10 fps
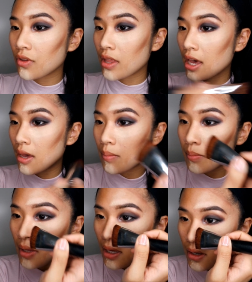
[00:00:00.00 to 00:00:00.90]
for
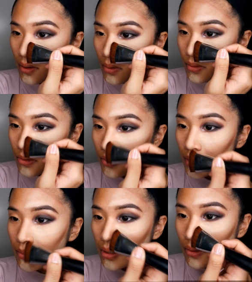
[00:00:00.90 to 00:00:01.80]
them,
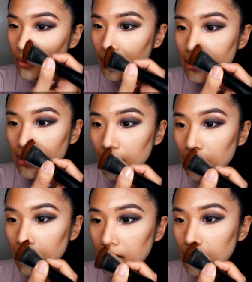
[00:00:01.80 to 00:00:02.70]
contouring would not
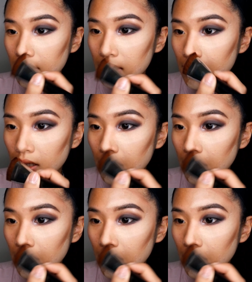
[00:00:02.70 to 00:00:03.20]
exist.